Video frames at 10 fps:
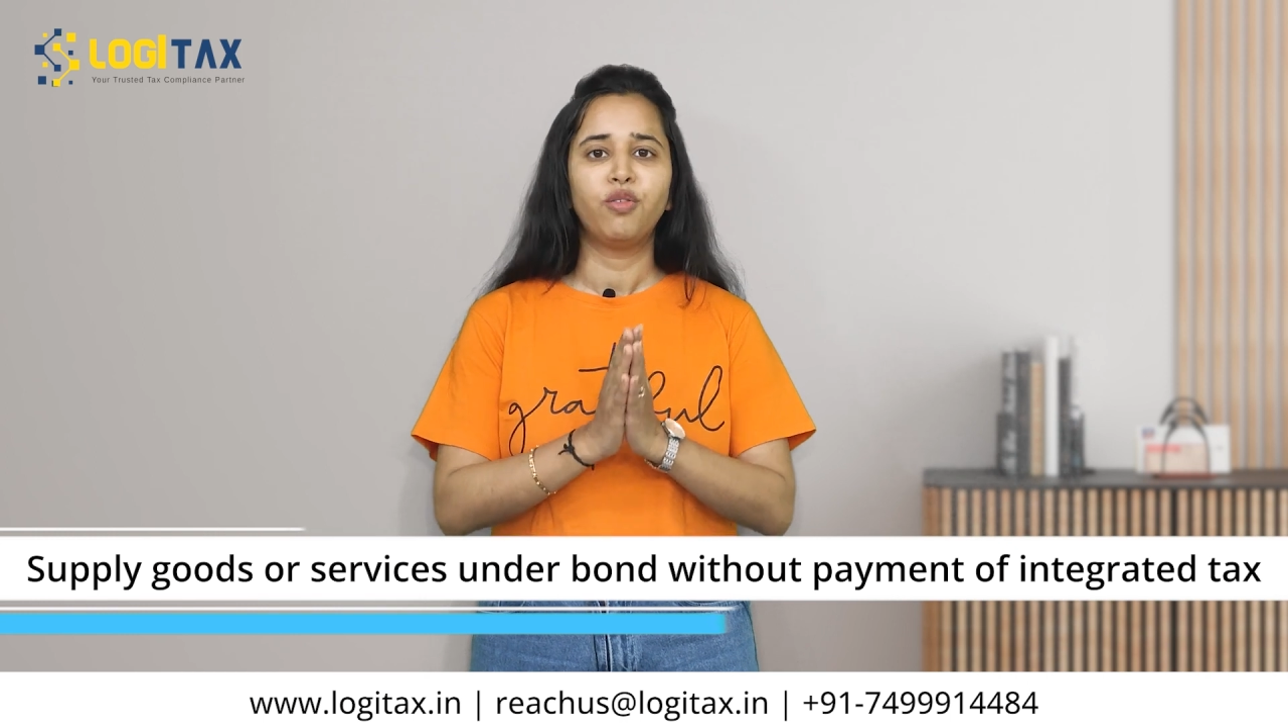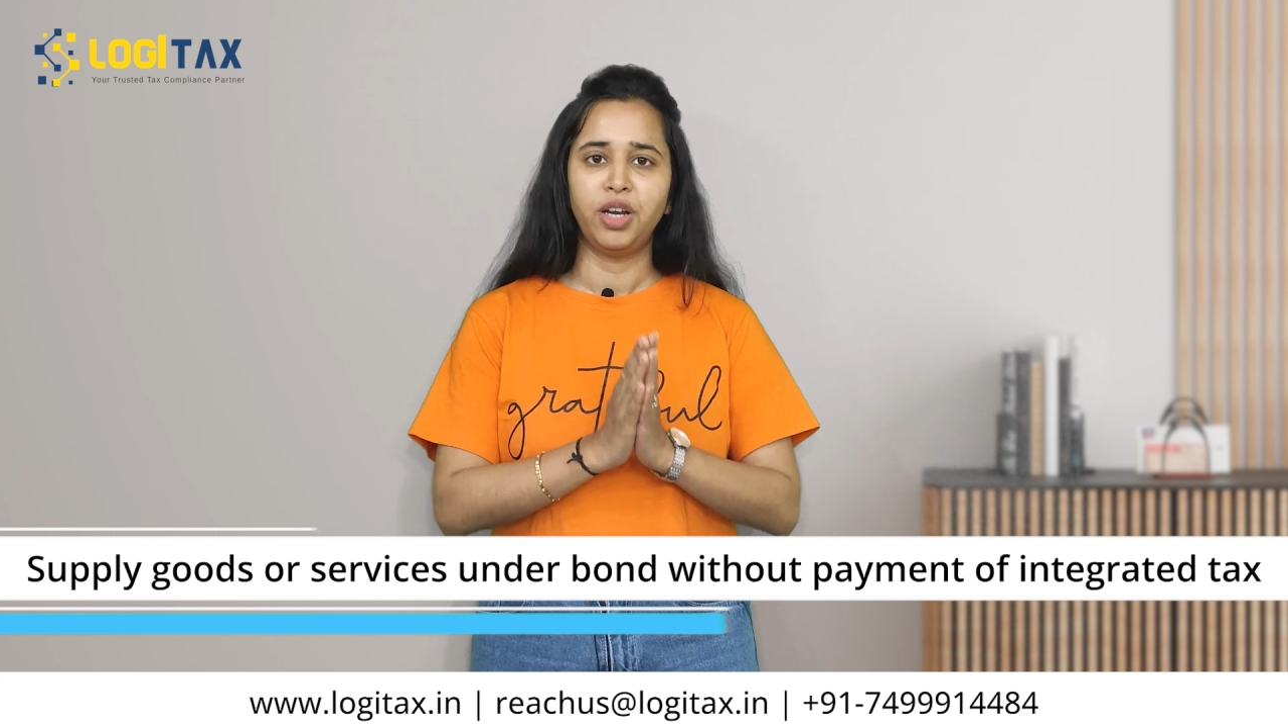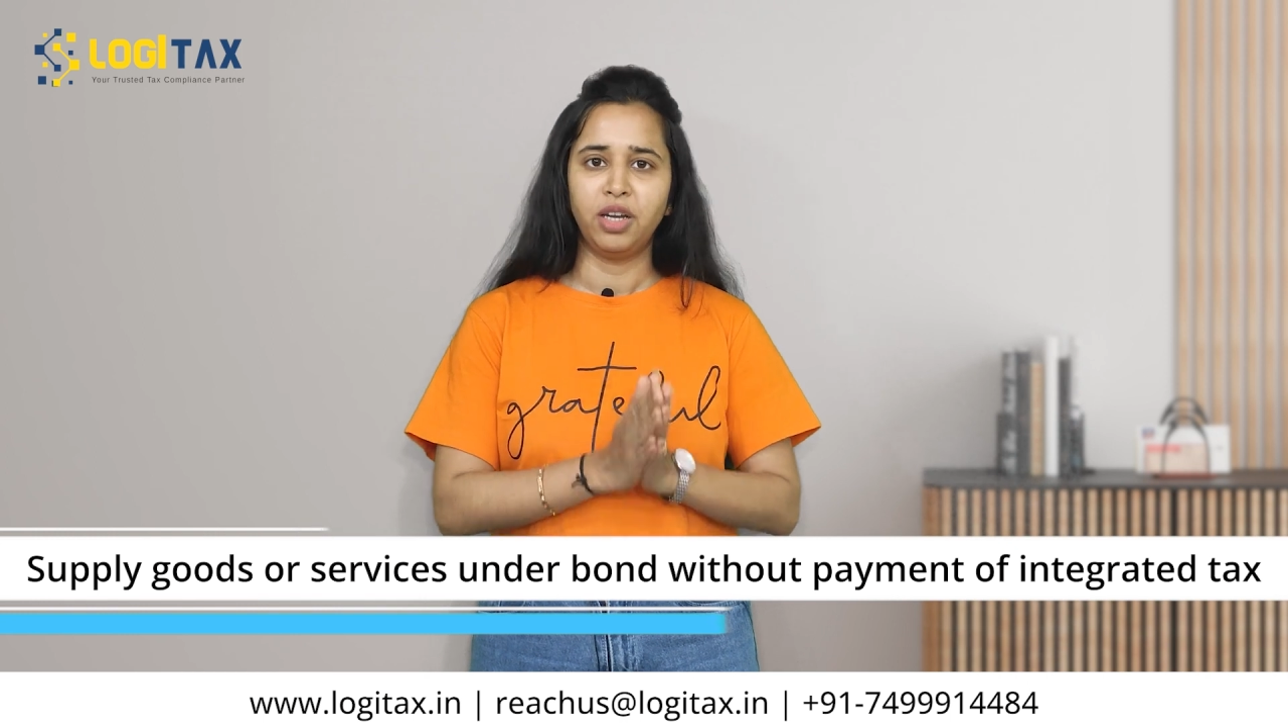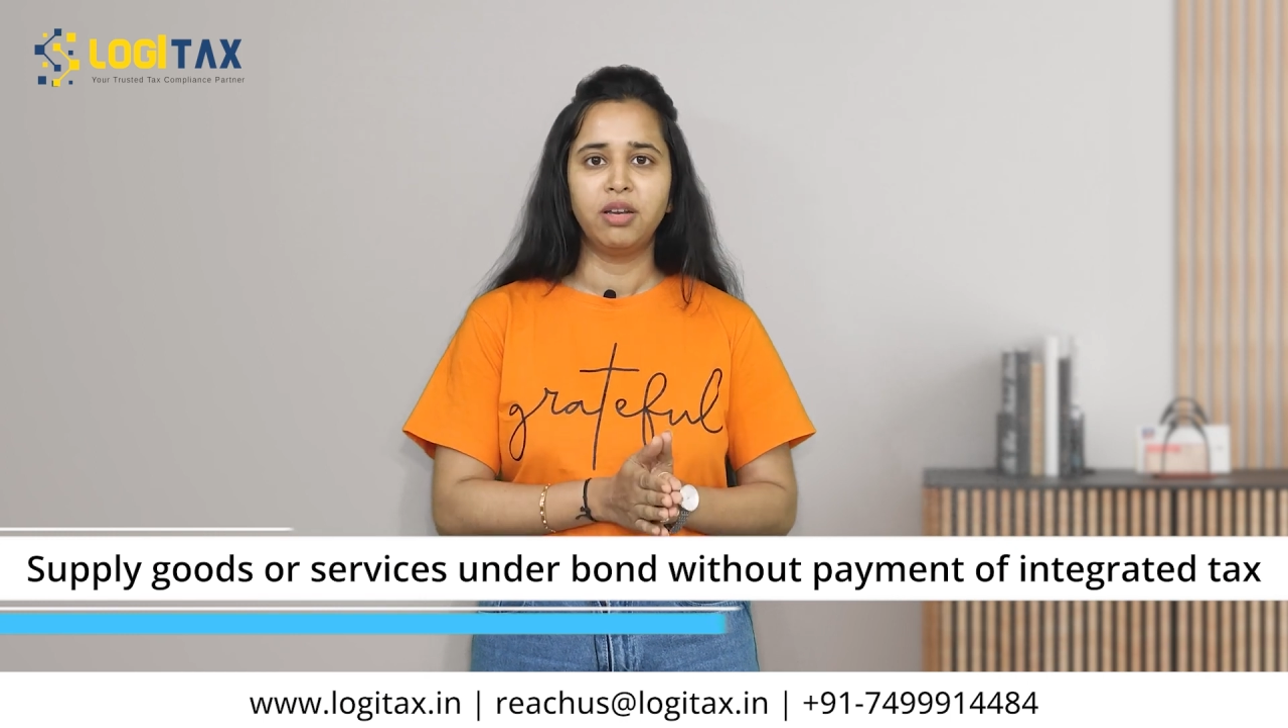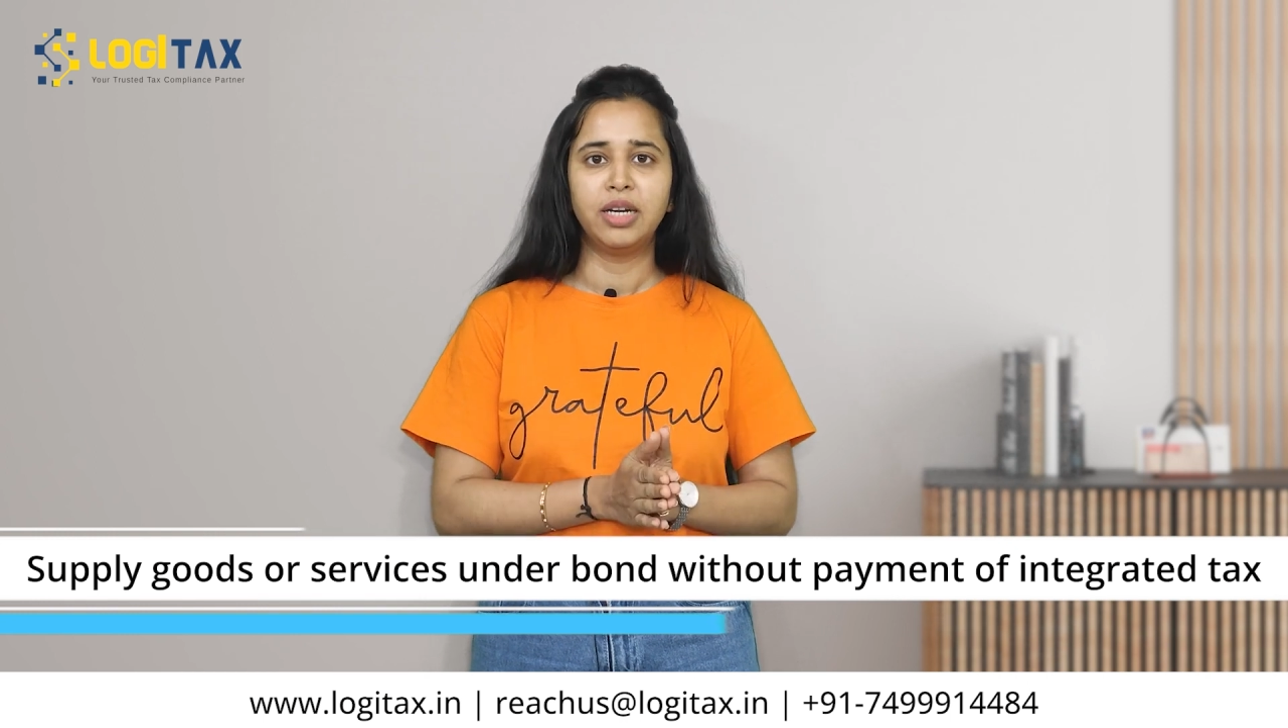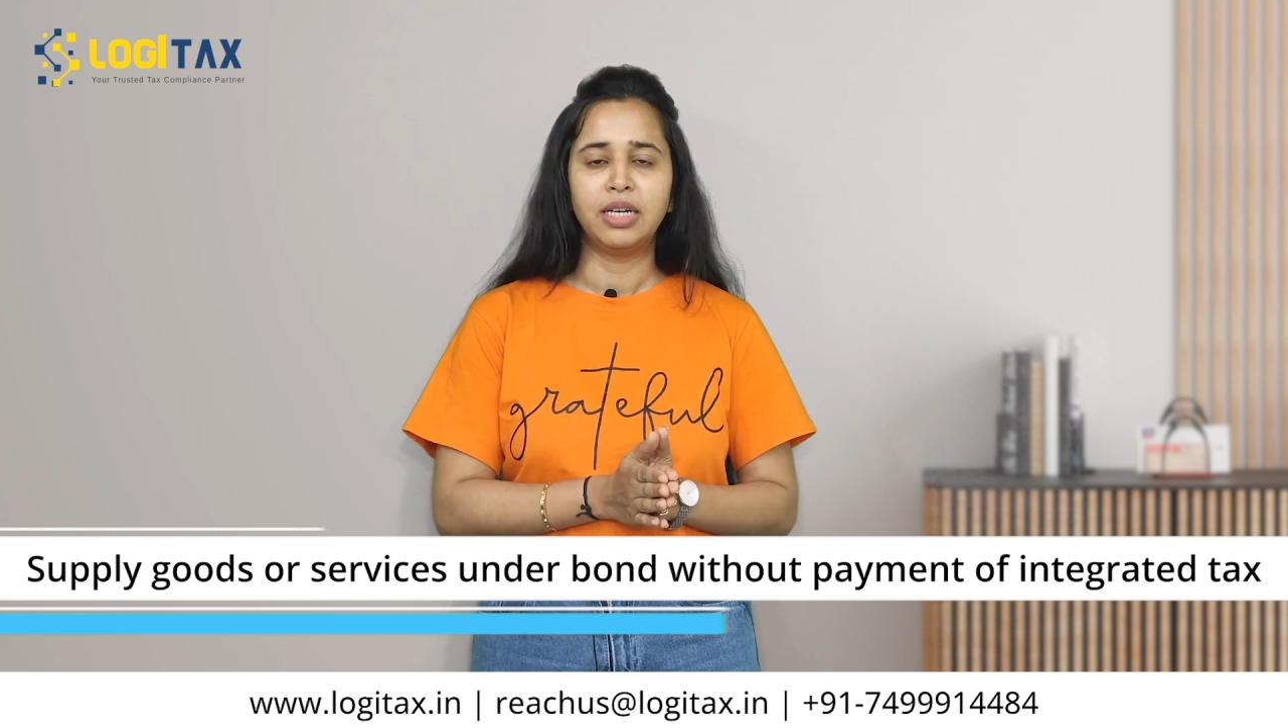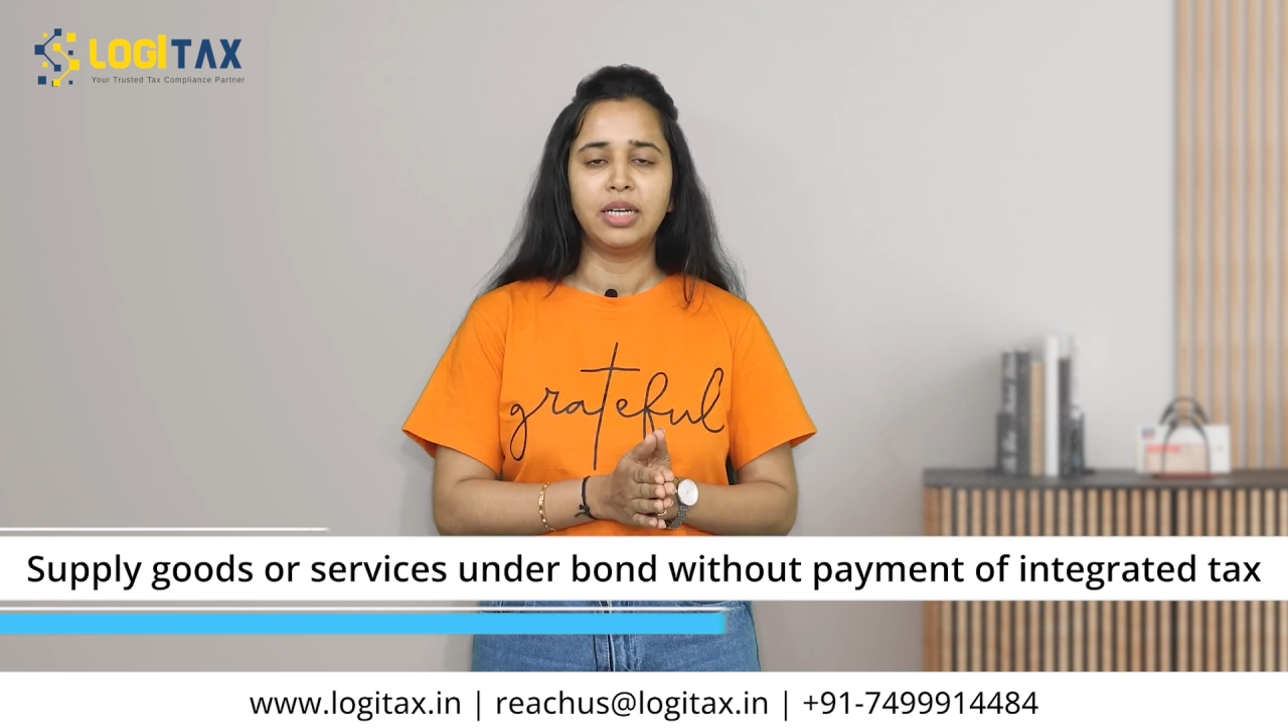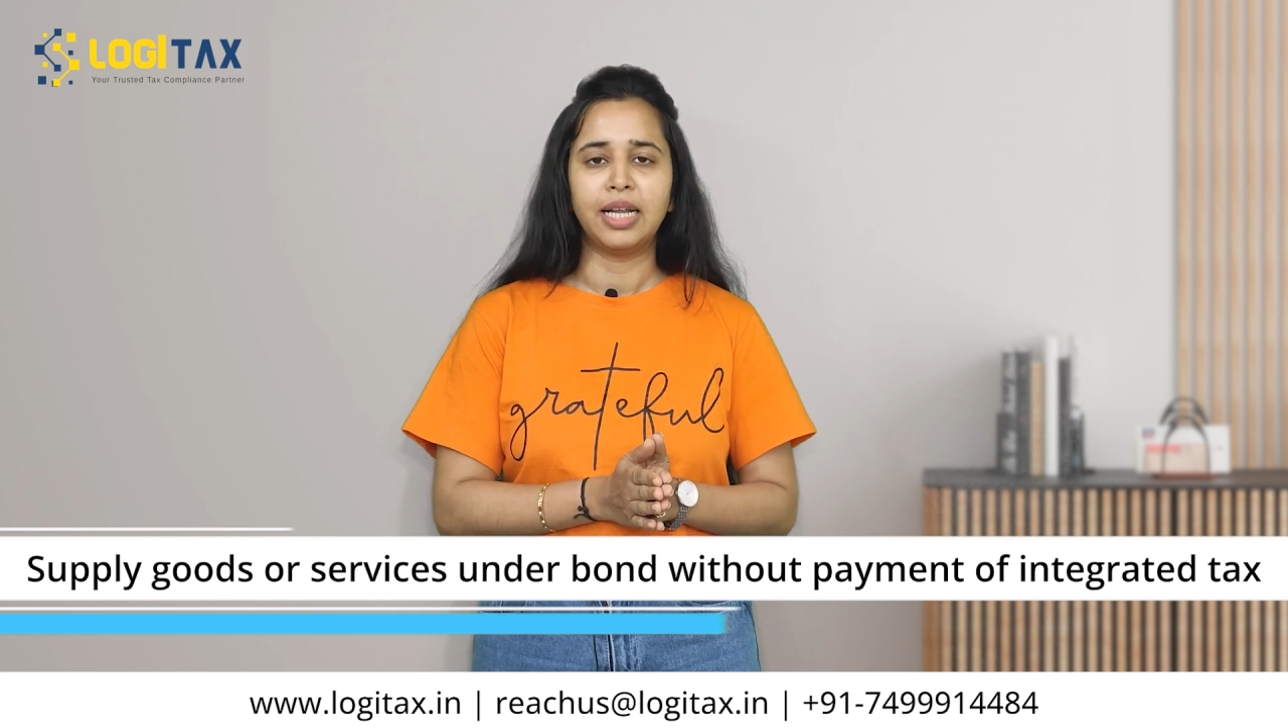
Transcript: of integrated